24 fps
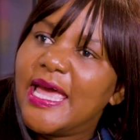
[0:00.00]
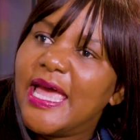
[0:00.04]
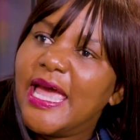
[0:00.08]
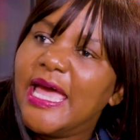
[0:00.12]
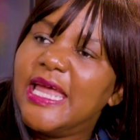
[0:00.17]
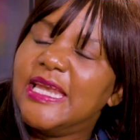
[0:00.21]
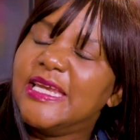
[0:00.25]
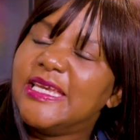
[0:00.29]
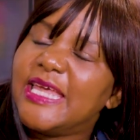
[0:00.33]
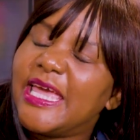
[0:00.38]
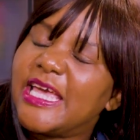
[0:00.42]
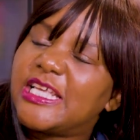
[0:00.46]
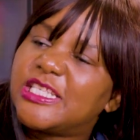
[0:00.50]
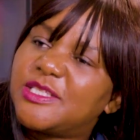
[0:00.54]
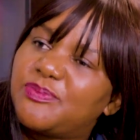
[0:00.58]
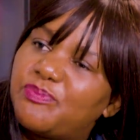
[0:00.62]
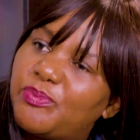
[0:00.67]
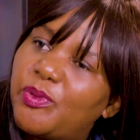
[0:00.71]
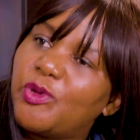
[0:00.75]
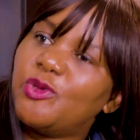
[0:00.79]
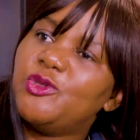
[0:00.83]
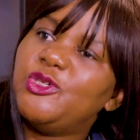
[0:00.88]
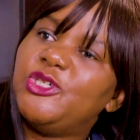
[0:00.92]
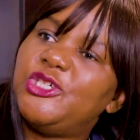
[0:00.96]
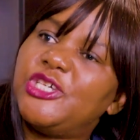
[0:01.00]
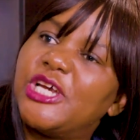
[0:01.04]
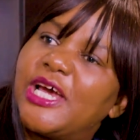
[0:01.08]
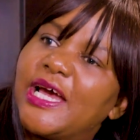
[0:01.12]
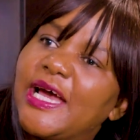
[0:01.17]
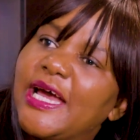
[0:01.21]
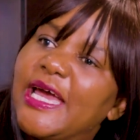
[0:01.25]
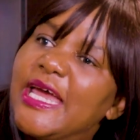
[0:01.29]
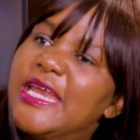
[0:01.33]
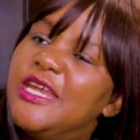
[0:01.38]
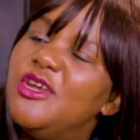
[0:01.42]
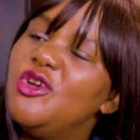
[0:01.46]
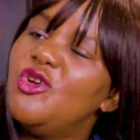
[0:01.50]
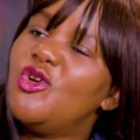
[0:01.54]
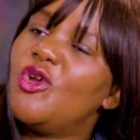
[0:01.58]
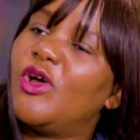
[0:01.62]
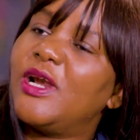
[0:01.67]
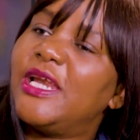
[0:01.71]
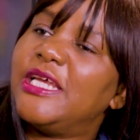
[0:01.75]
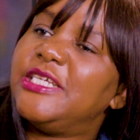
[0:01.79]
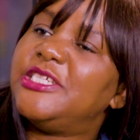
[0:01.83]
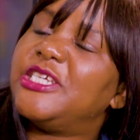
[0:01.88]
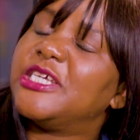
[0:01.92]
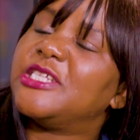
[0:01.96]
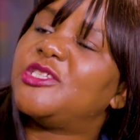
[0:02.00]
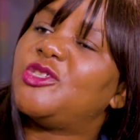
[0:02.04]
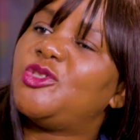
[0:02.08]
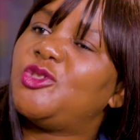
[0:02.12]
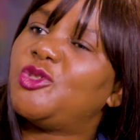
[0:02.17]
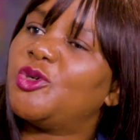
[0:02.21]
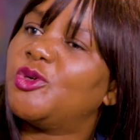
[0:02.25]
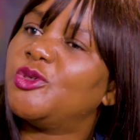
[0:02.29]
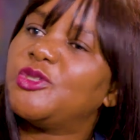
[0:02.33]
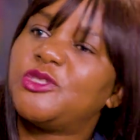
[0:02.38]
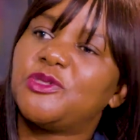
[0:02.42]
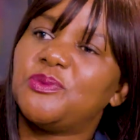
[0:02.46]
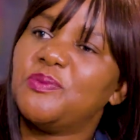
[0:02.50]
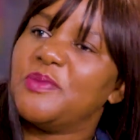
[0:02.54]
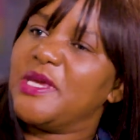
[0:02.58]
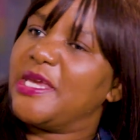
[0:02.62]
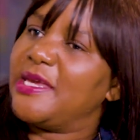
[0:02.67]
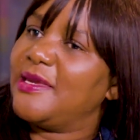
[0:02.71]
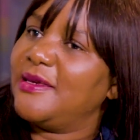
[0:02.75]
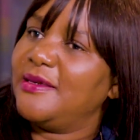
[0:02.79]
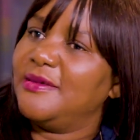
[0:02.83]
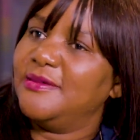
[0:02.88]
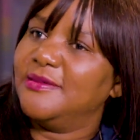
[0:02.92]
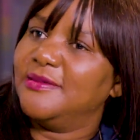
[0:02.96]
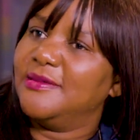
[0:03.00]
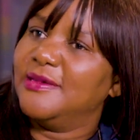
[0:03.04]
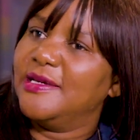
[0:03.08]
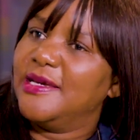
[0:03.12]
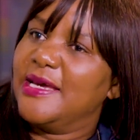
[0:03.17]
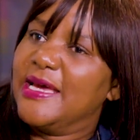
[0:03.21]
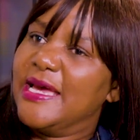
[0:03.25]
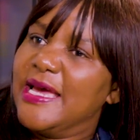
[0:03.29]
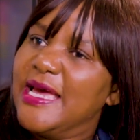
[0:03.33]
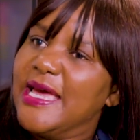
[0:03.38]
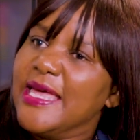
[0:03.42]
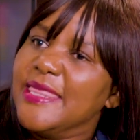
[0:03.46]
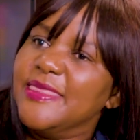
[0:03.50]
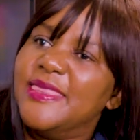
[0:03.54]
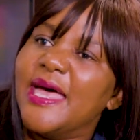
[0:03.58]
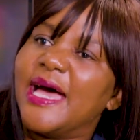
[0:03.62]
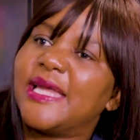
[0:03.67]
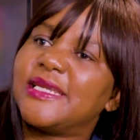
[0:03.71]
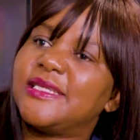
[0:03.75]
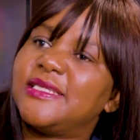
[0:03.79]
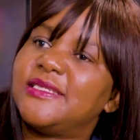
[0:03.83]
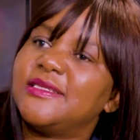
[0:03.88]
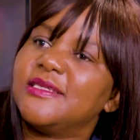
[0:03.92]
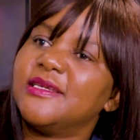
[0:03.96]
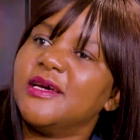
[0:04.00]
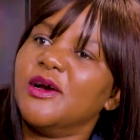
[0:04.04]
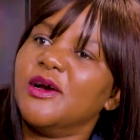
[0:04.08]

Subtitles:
And exposure and knowledge has taught me that